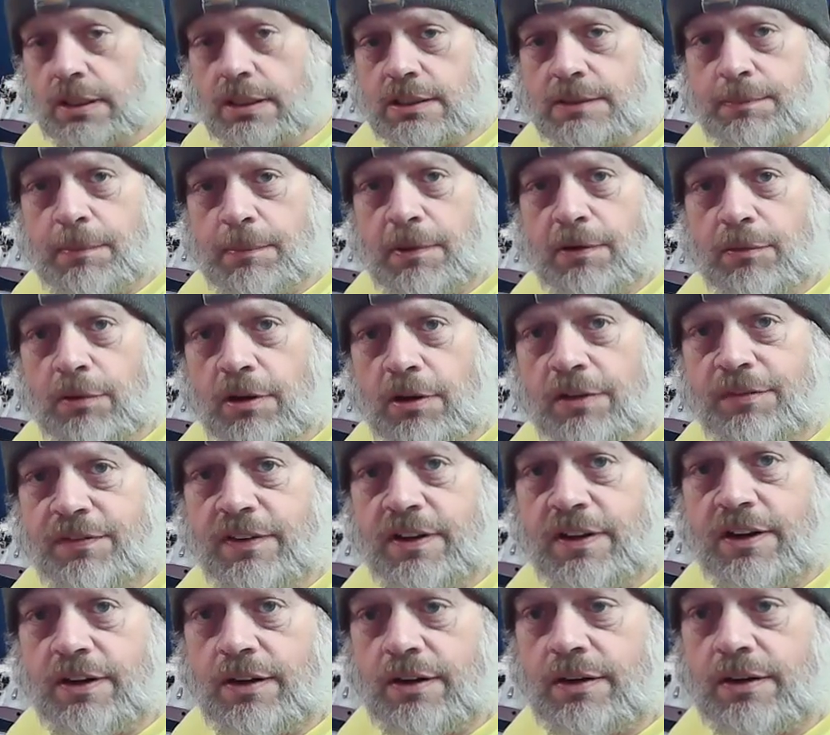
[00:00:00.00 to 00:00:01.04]
it's been a rough
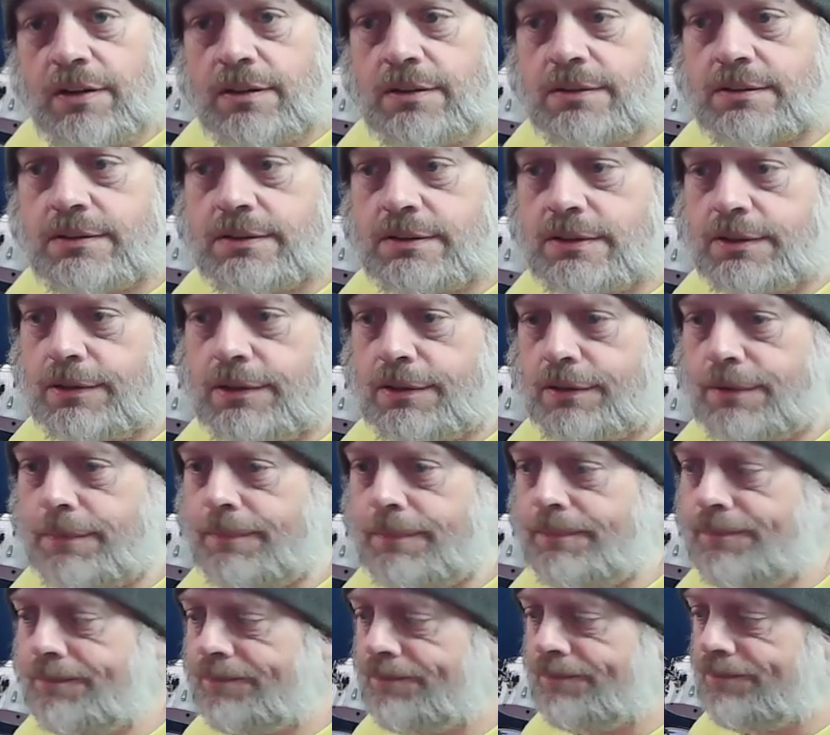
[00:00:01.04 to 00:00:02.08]
year. So,
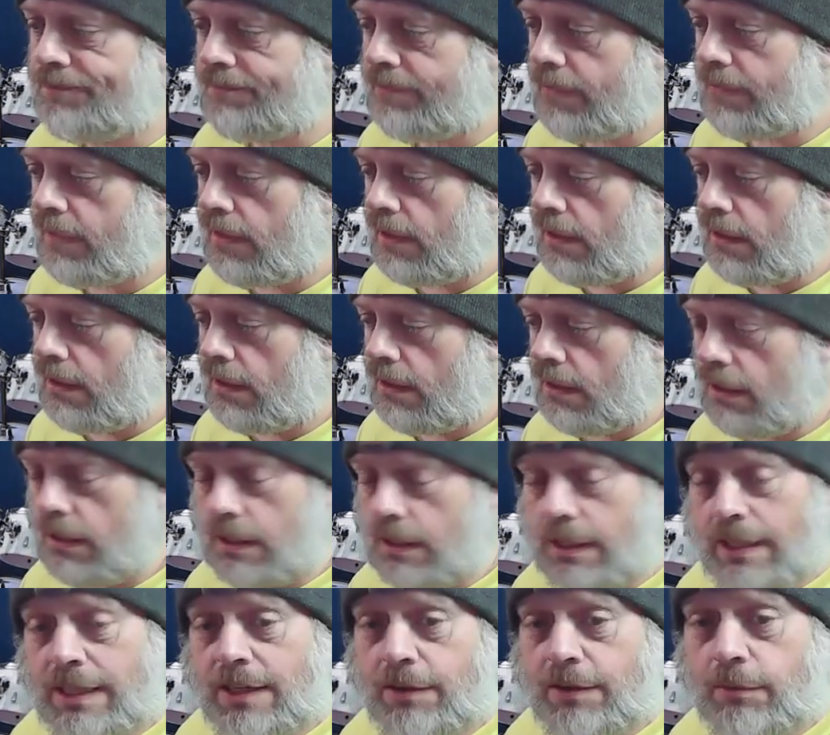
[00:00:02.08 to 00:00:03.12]
uh,
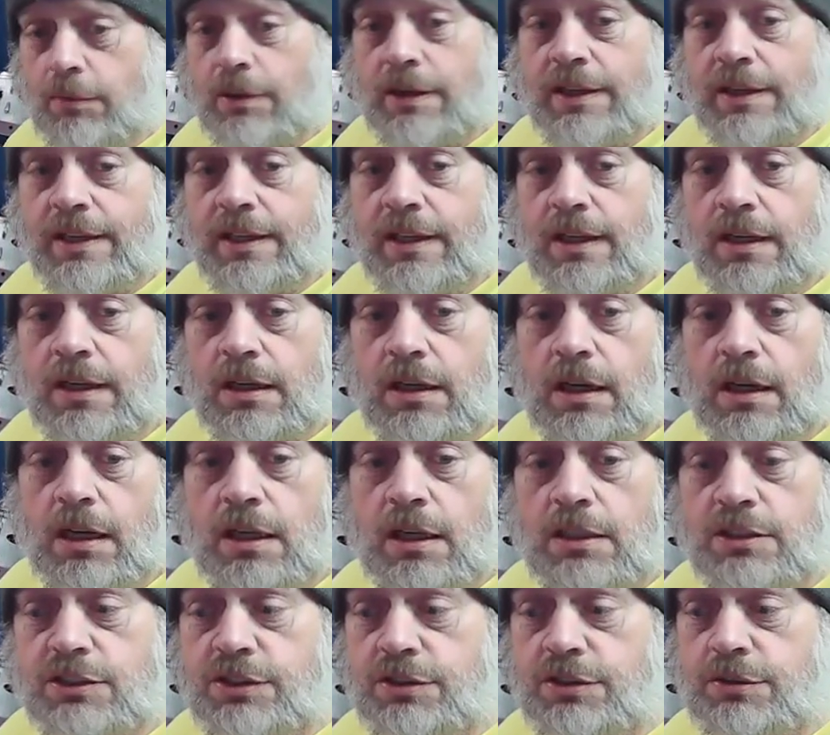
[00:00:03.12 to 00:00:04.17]
anyway, uh,
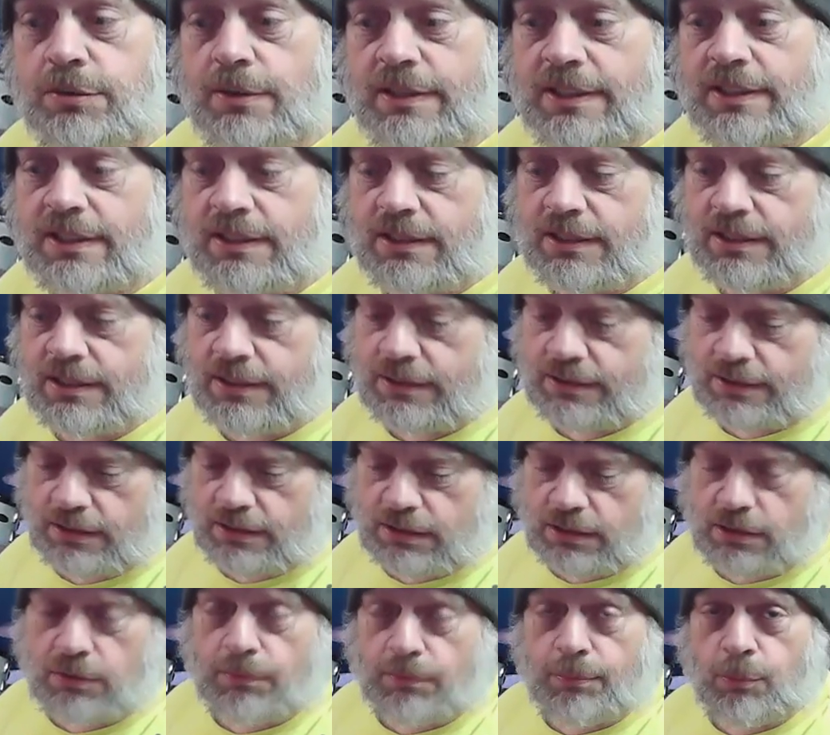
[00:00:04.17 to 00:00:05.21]
on to a
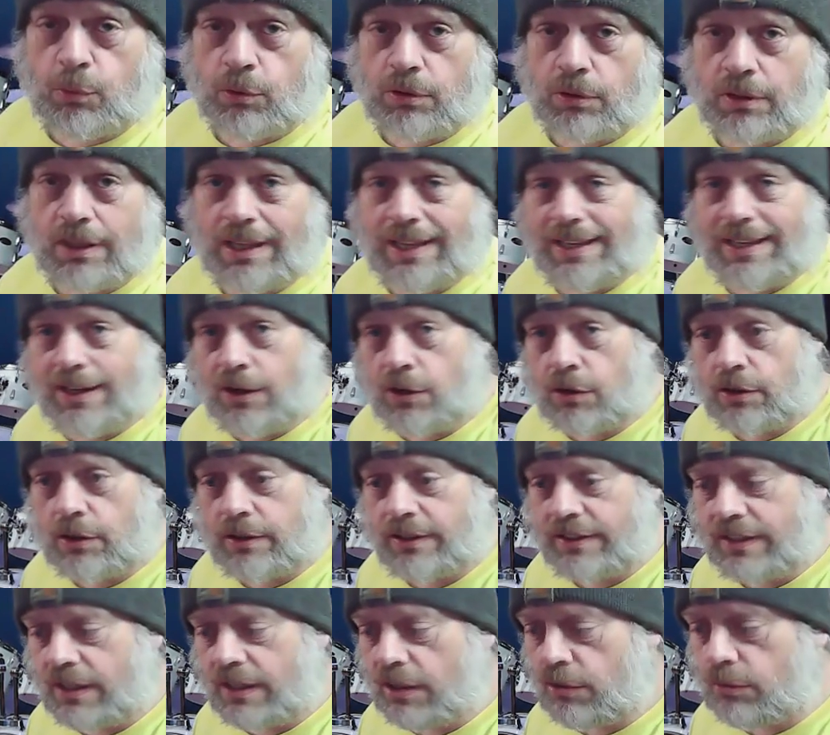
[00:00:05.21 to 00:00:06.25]
little more
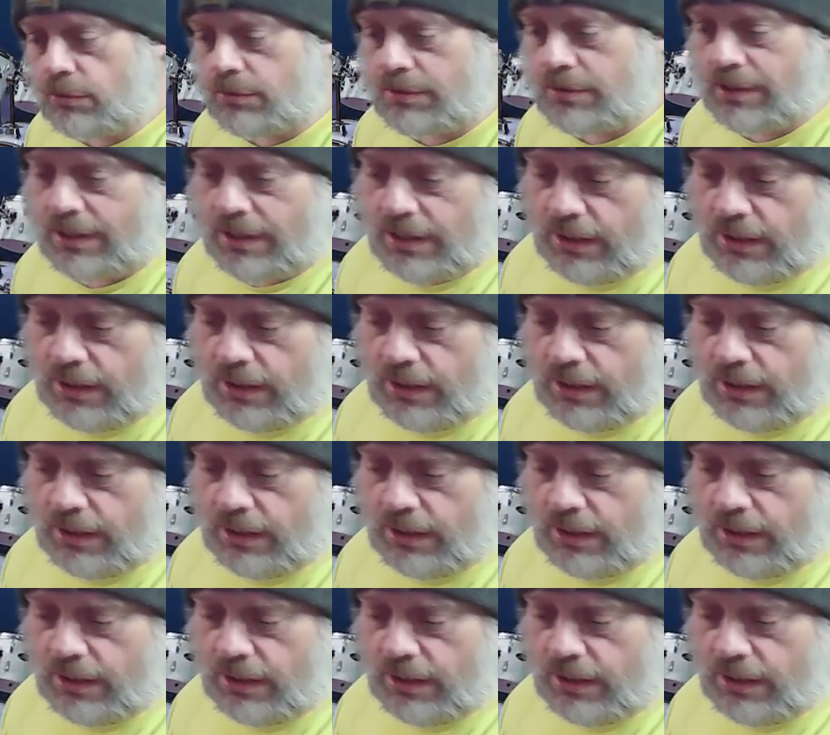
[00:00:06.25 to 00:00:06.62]
light-hearted note.